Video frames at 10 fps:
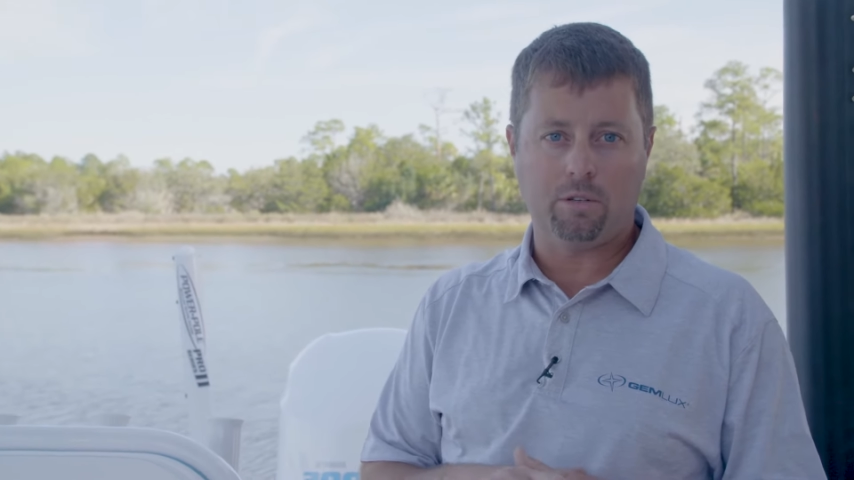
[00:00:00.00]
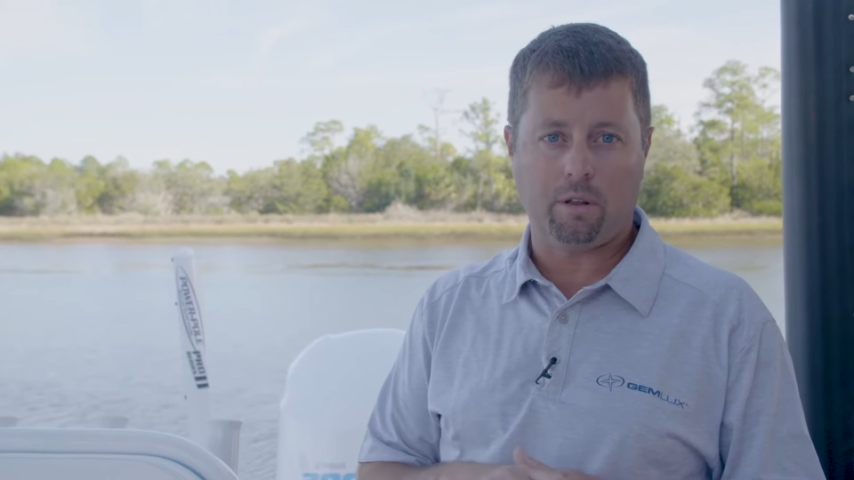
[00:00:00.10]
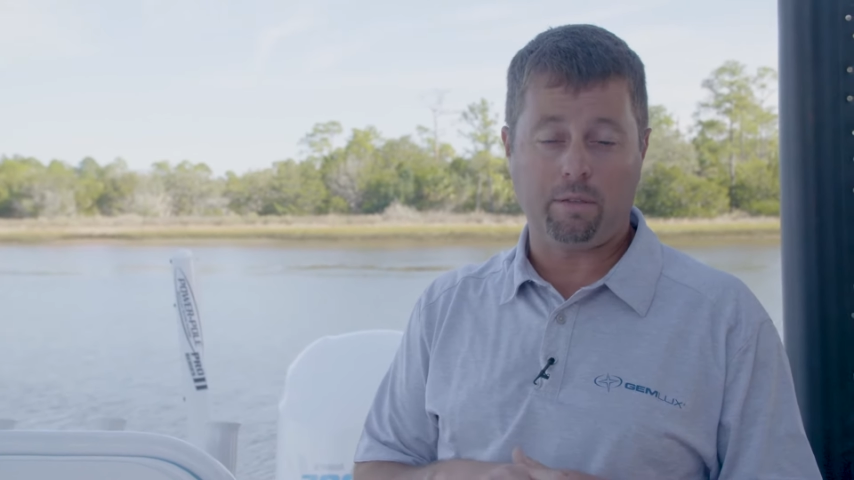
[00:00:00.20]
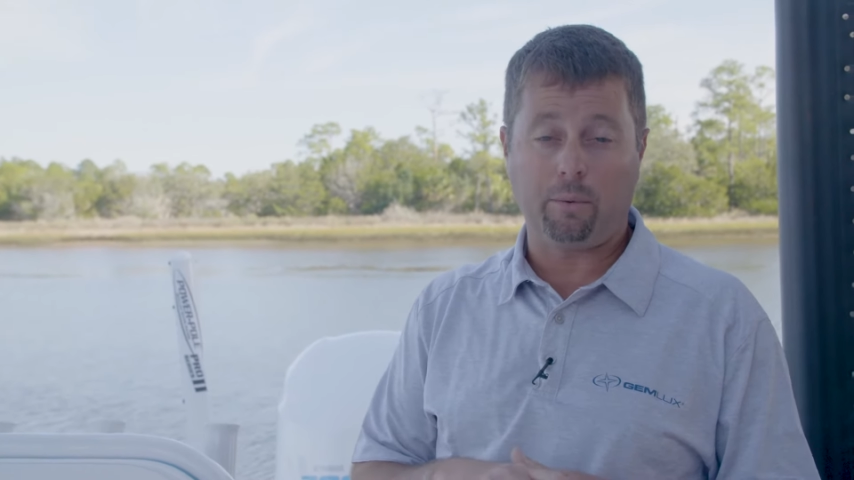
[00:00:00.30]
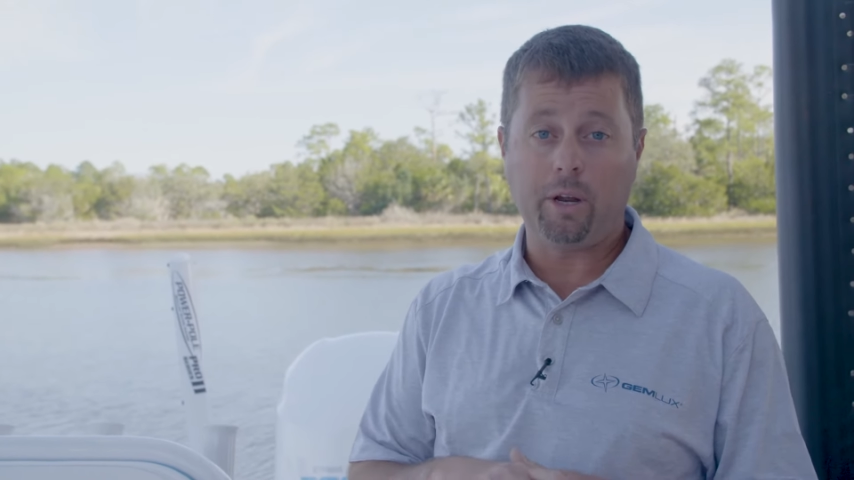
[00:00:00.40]
is
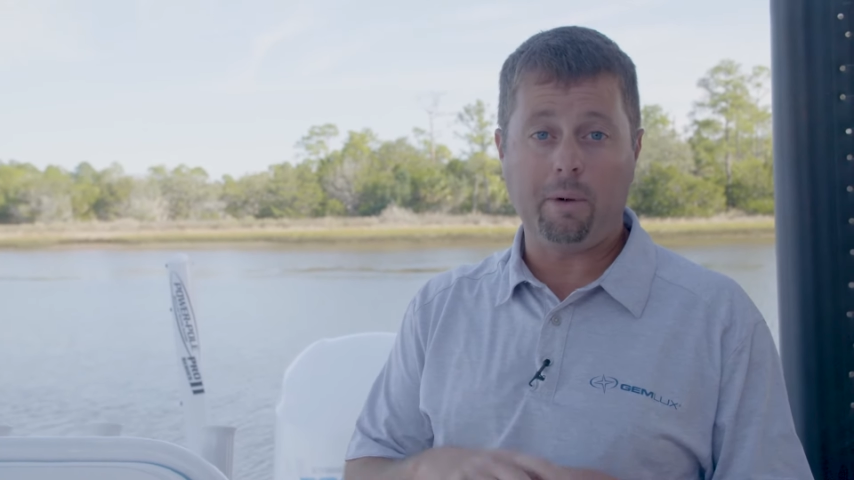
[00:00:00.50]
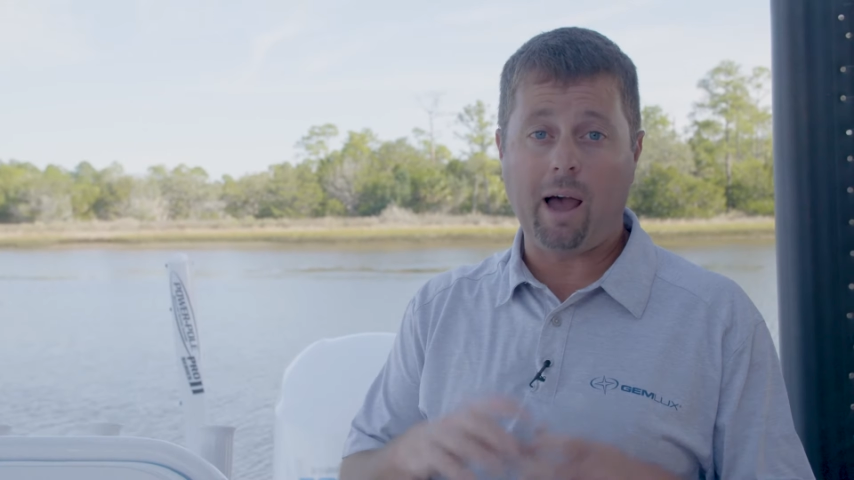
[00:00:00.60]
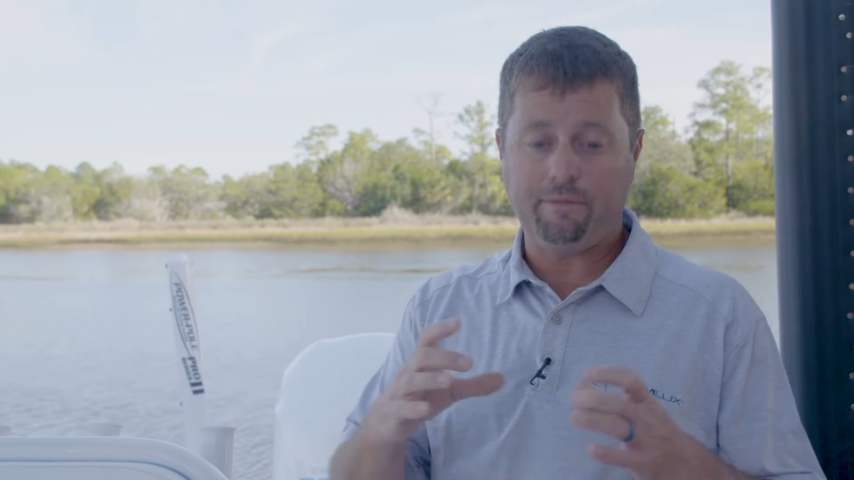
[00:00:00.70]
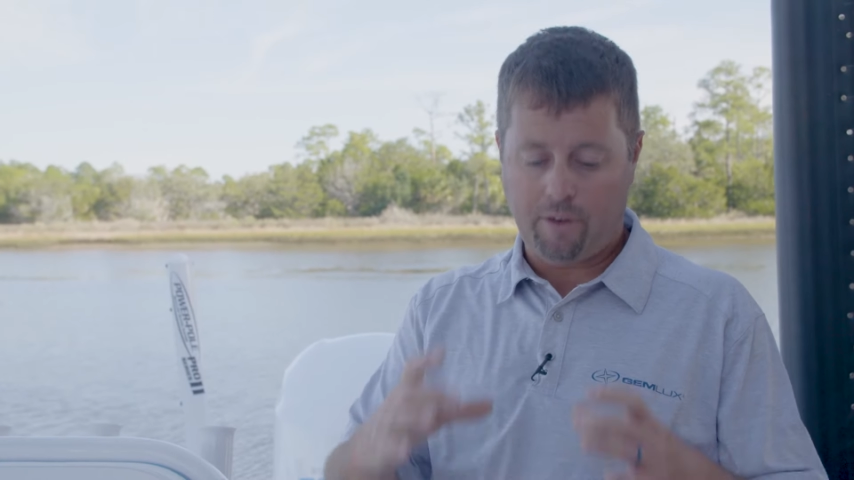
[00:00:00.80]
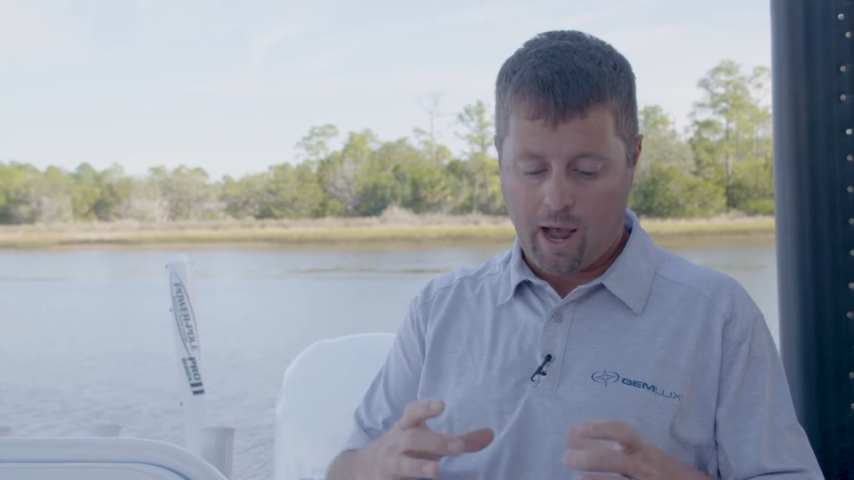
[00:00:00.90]
a
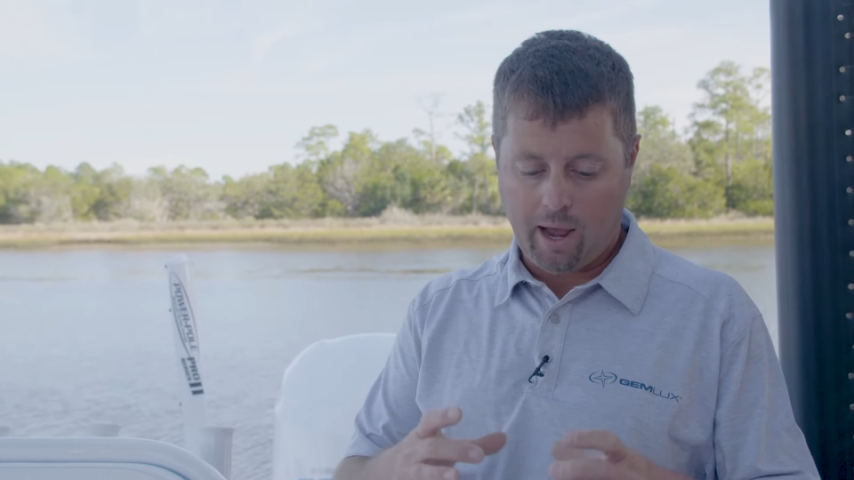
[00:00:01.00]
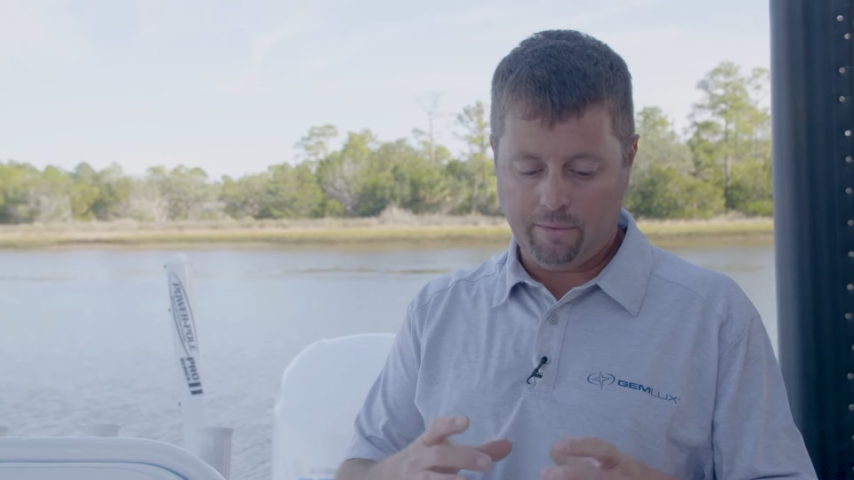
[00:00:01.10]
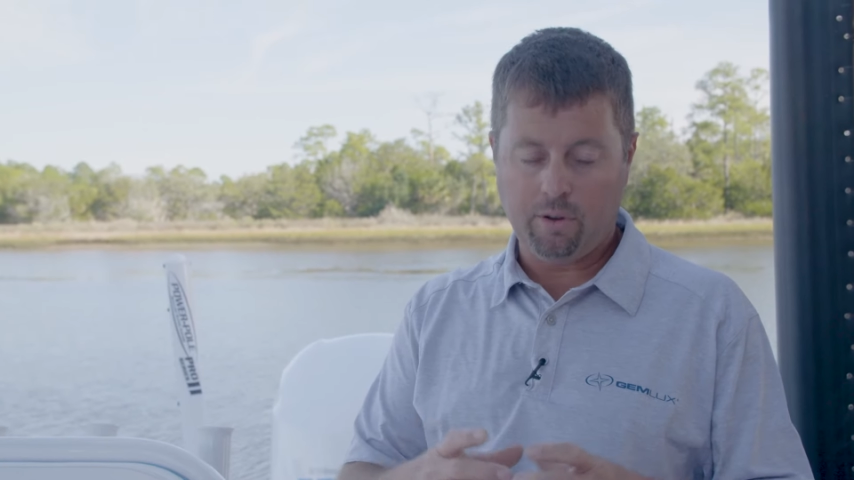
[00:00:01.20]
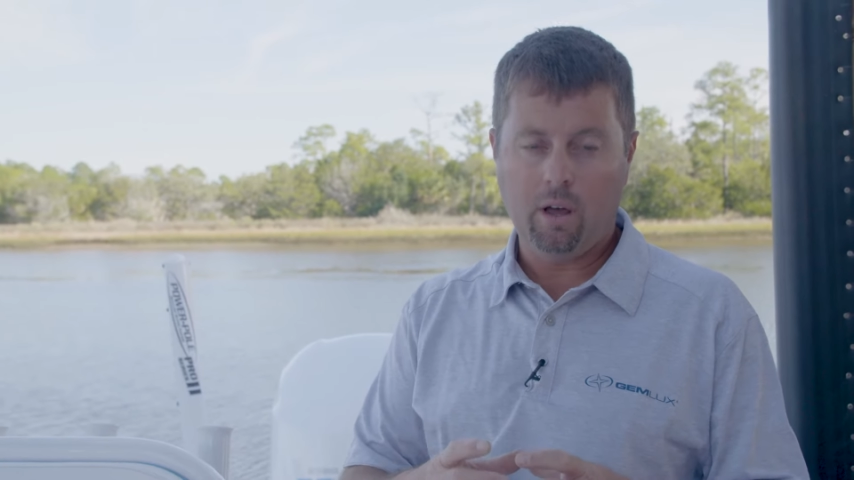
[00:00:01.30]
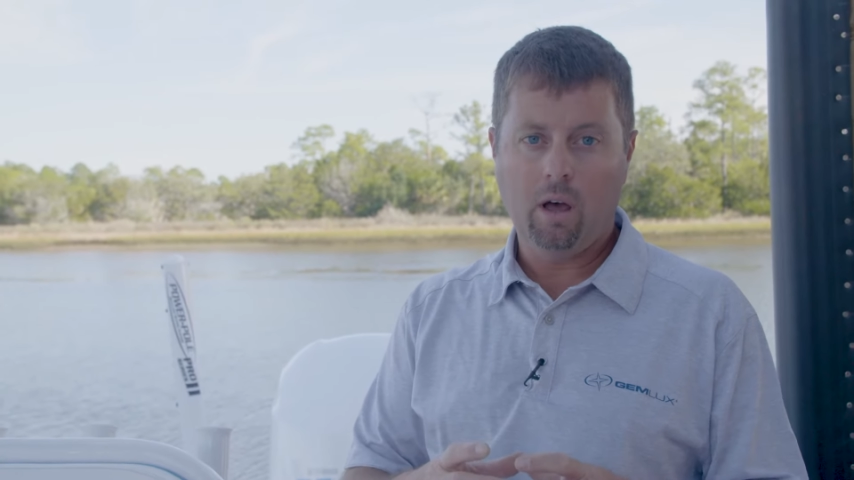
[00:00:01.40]

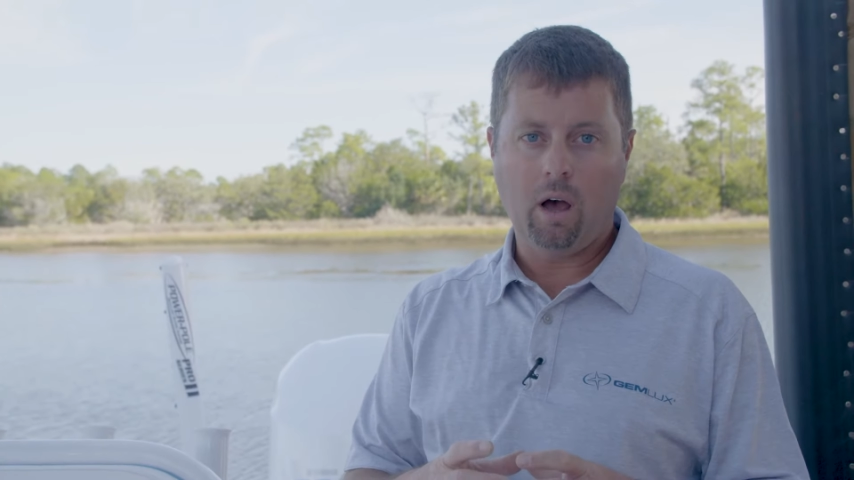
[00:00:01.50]
3x5